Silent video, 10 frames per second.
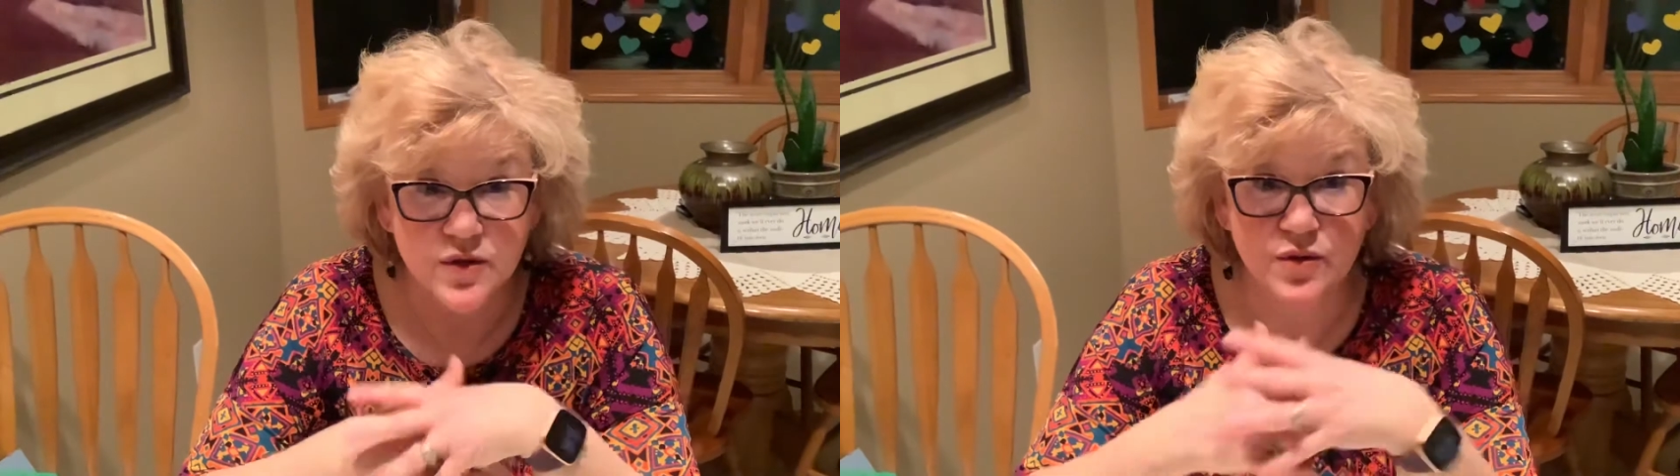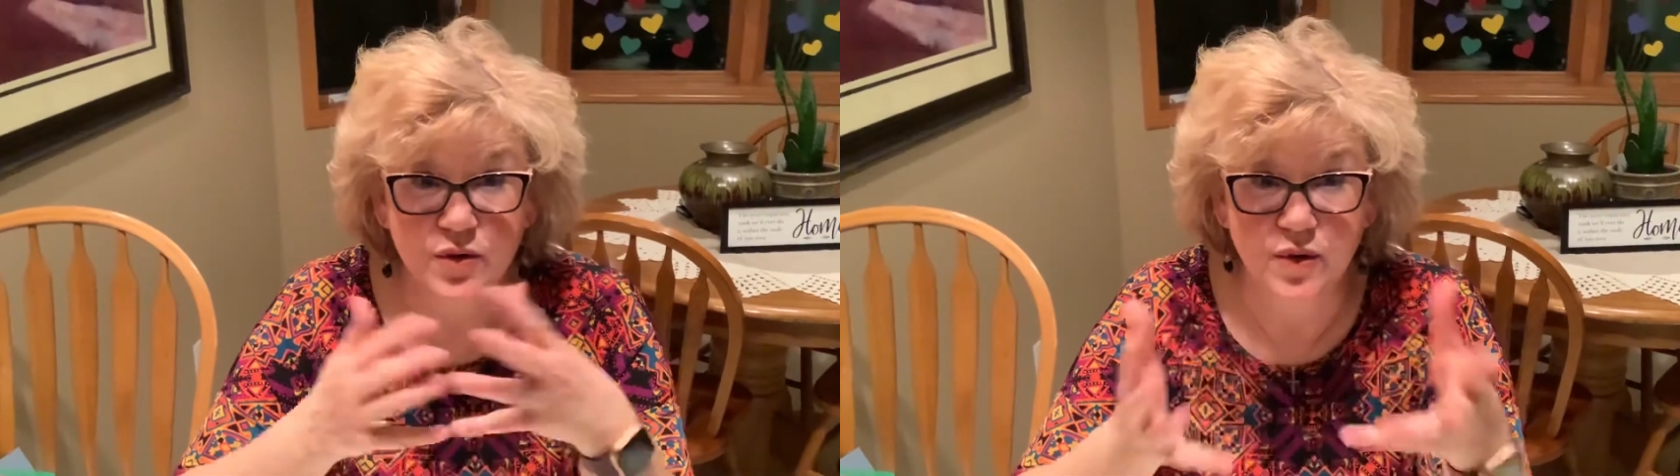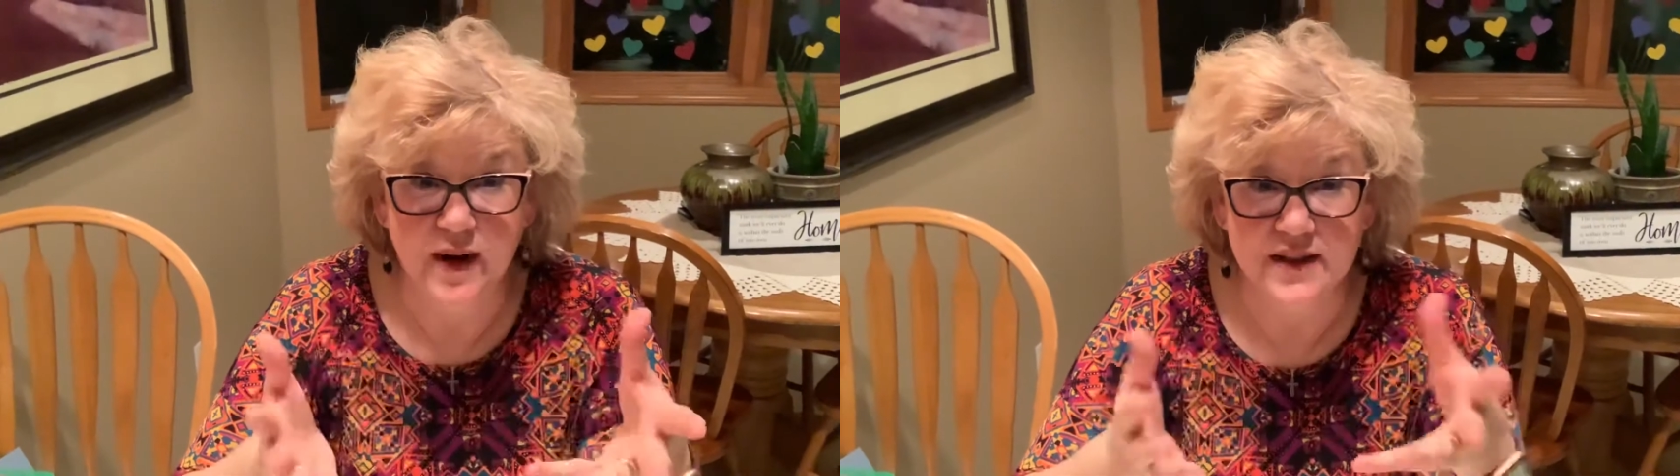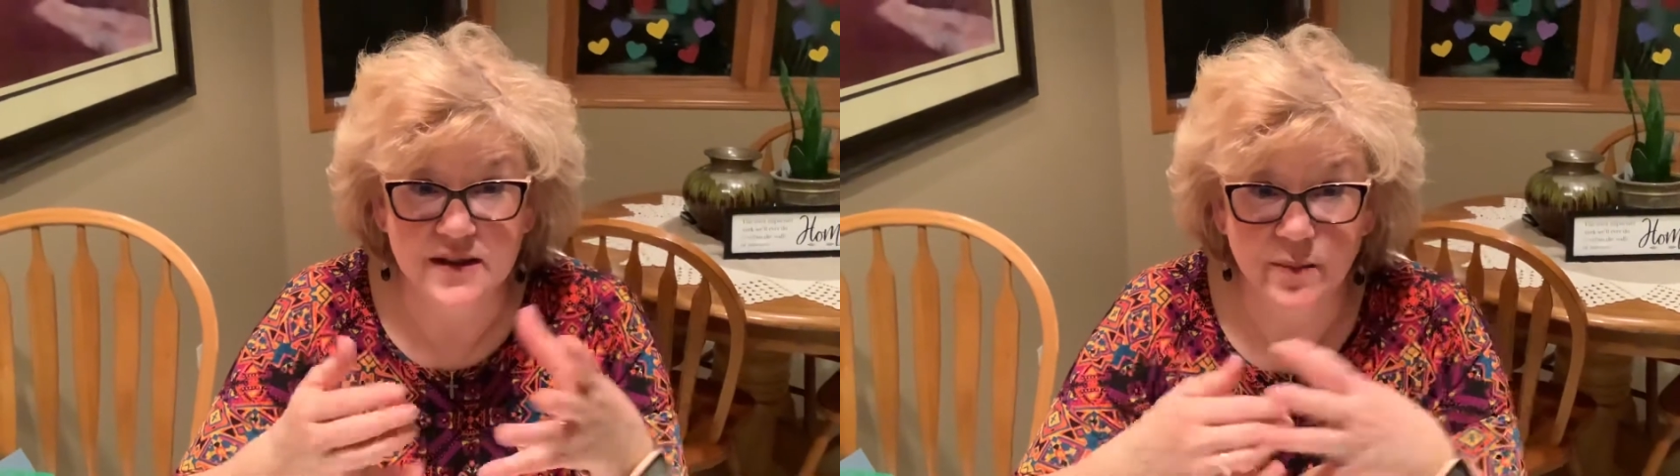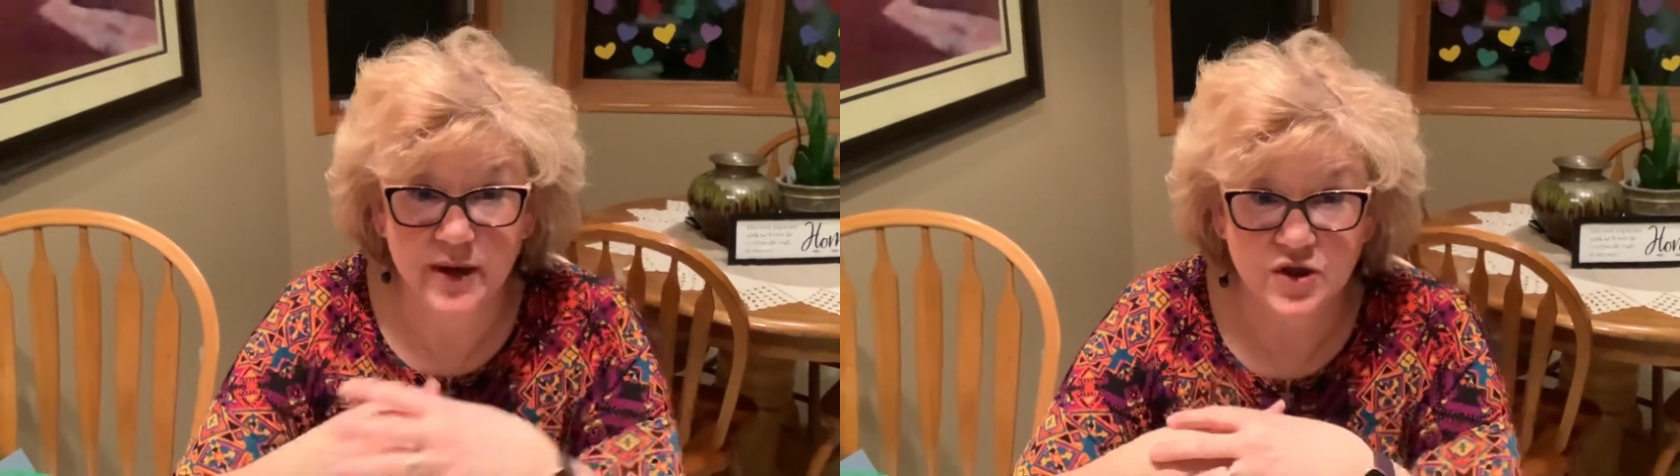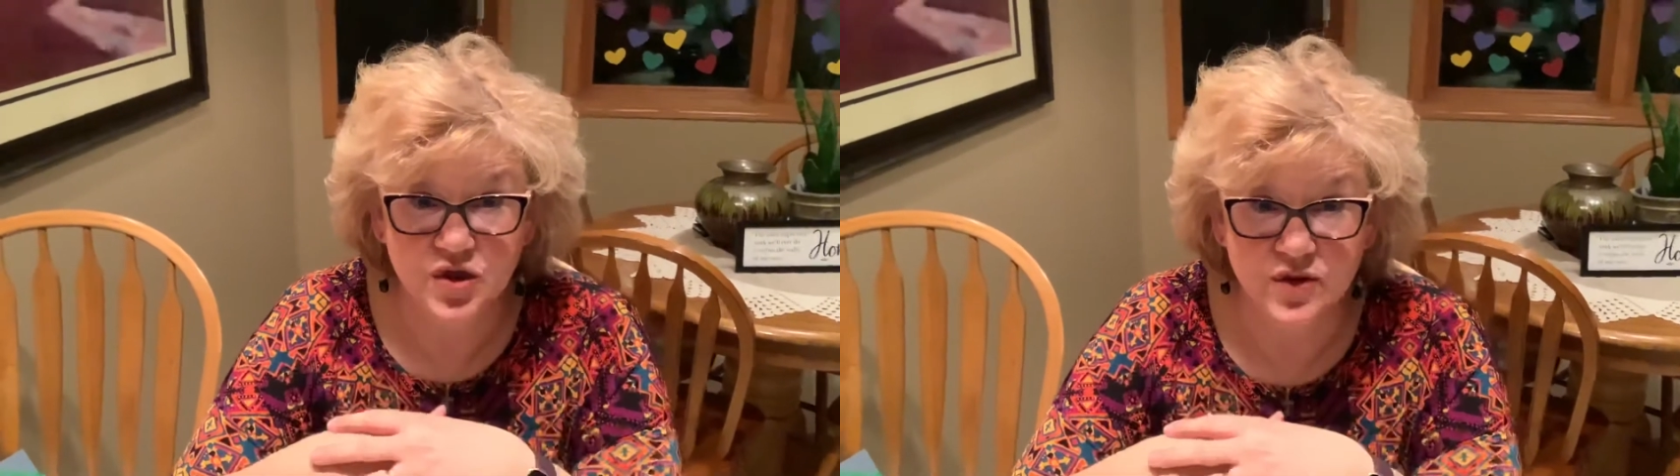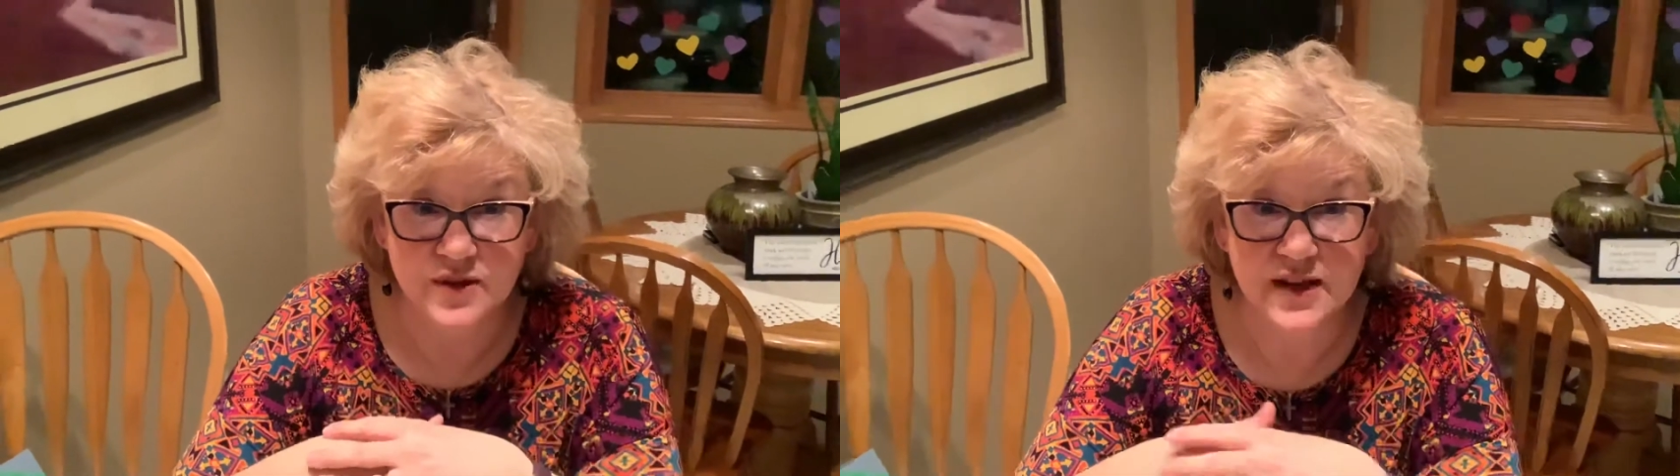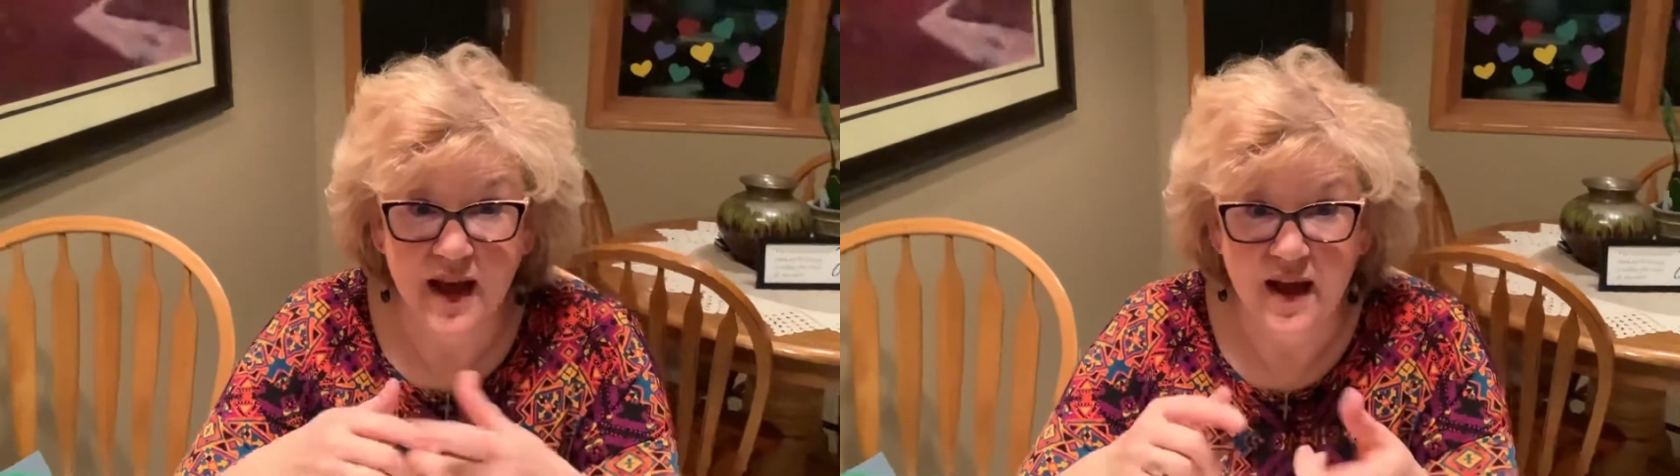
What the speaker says: who creates the pictures.